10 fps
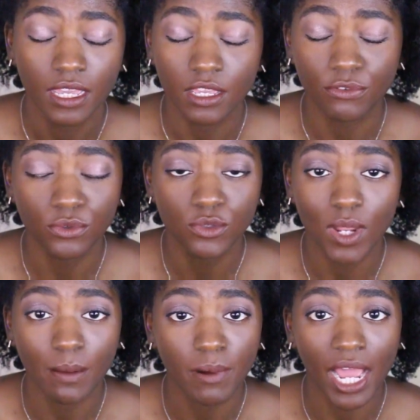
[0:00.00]
if you do
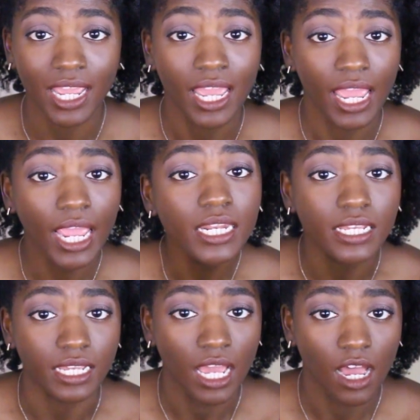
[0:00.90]
not buy
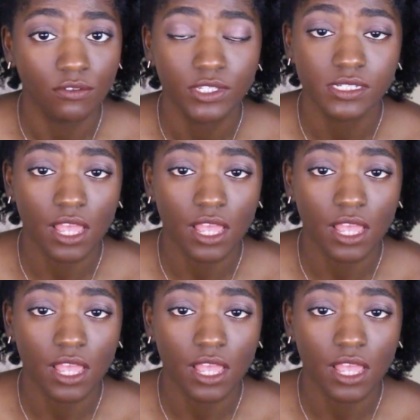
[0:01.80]
any of these